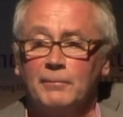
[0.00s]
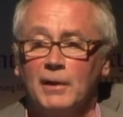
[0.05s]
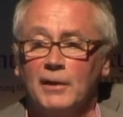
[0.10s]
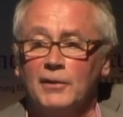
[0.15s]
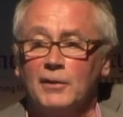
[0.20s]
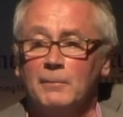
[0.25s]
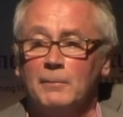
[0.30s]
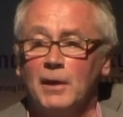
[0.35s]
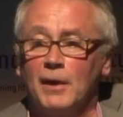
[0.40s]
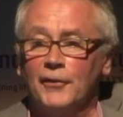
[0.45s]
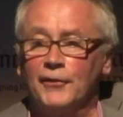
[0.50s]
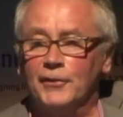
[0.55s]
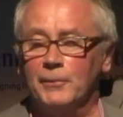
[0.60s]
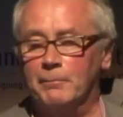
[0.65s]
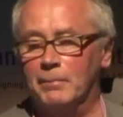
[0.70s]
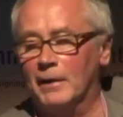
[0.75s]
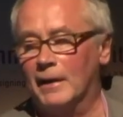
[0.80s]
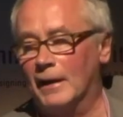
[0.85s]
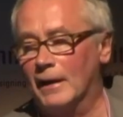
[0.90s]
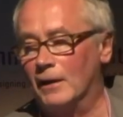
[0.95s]
and the master
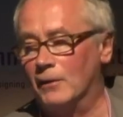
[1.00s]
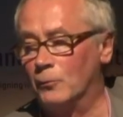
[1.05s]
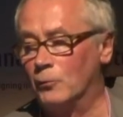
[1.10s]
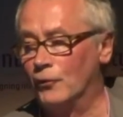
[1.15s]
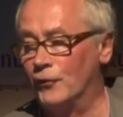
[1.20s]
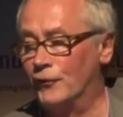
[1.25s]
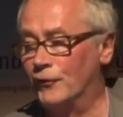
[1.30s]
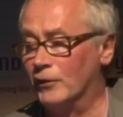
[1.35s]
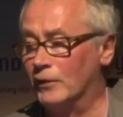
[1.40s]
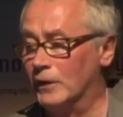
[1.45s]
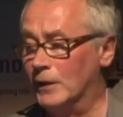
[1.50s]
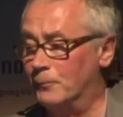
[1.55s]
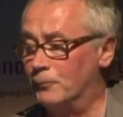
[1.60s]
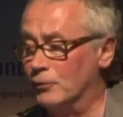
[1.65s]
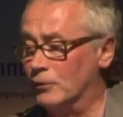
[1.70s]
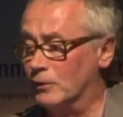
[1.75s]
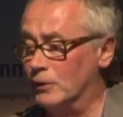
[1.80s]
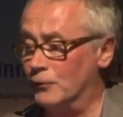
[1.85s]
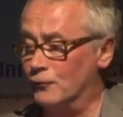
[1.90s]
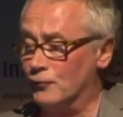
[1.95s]
plan was
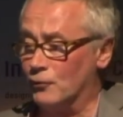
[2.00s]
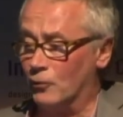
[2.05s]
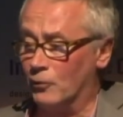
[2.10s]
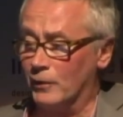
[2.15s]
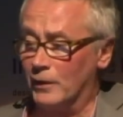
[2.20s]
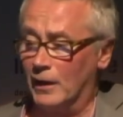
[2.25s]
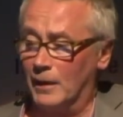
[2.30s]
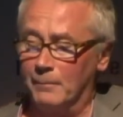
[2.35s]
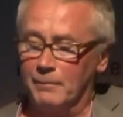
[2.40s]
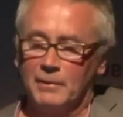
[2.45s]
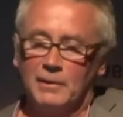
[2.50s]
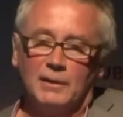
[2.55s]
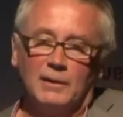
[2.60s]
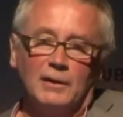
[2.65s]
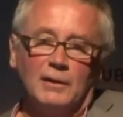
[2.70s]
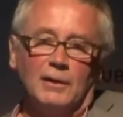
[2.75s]
deliberately drawn up